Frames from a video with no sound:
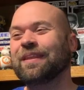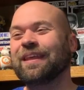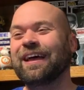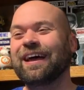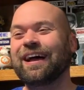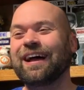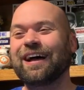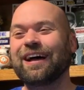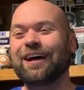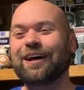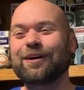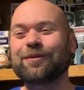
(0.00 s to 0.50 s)

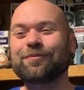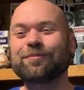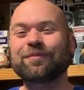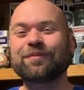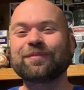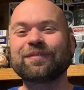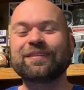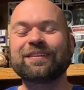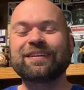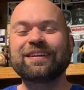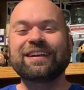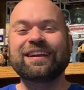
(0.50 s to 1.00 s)

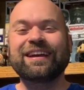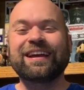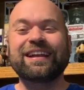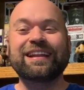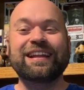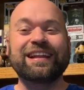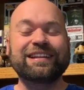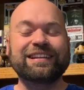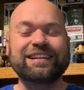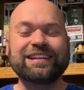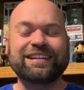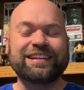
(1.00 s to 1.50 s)
Um,
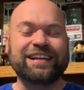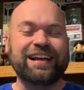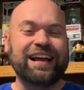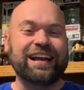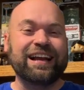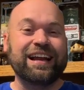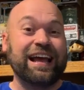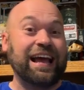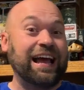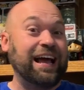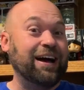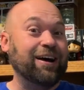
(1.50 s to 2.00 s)
and that's just
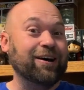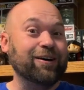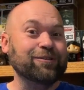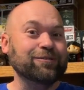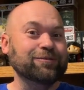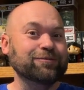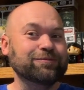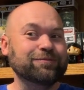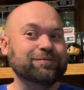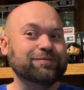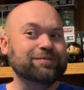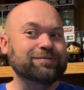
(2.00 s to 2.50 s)
kind of
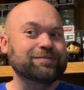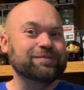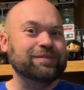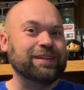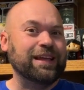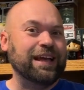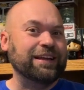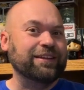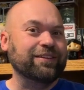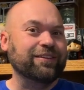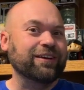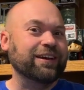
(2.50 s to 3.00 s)
how
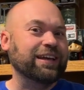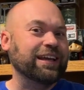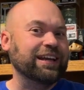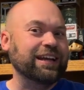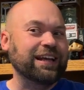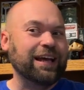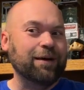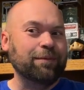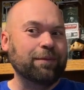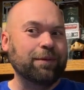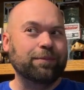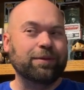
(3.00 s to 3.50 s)
I took
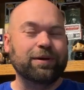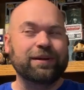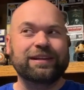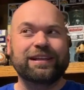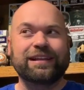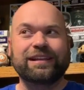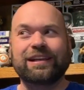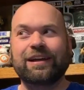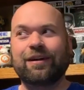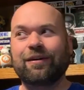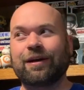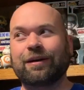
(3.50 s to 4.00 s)
in comic books.
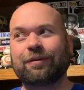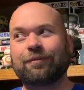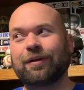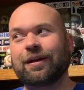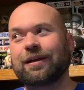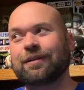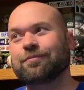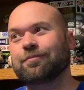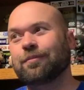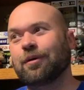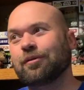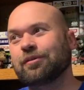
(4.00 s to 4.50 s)
That's how I
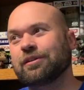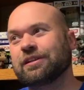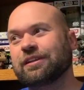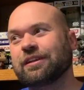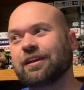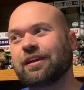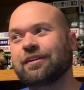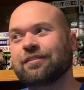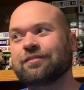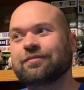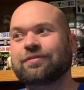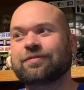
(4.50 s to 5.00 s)
read most
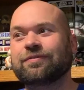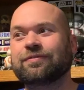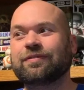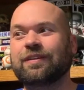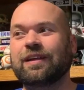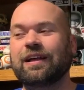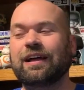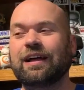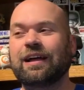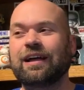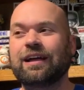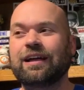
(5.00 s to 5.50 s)
of
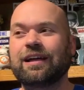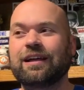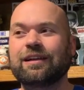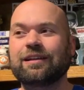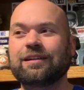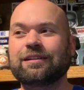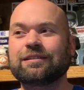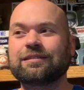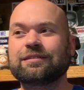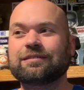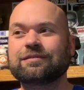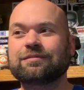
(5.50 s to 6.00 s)

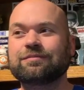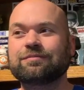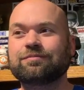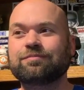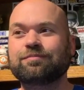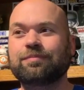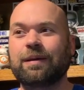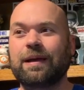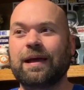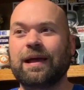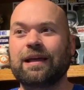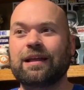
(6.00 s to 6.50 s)
uh,
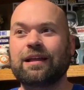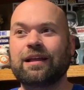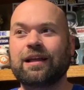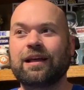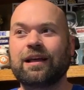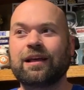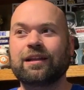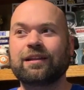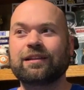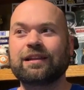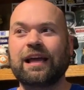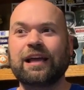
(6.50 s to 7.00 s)

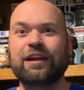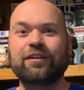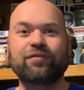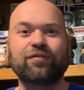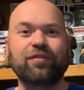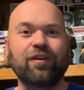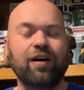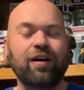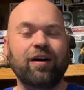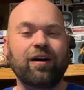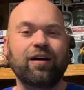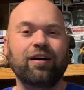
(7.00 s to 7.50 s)
uh,
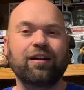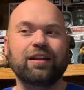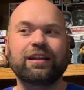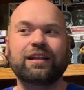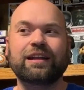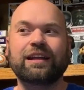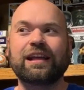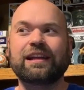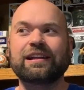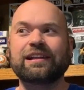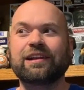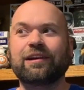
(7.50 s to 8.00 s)
Knightfall
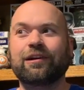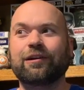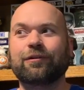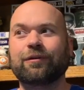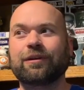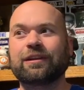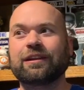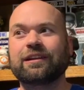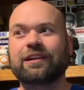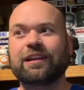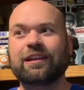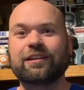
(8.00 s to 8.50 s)
and that's how I
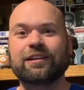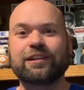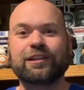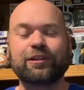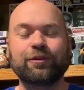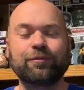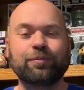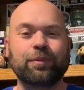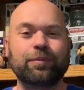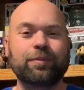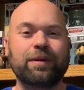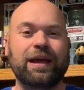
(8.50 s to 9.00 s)
read The Death of
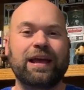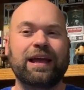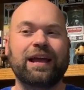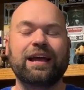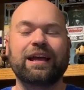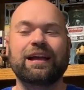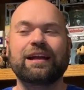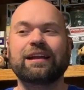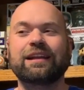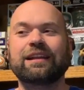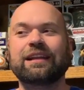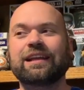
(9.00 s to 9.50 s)

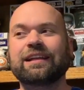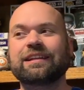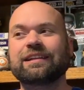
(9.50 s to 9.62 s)
Superman. And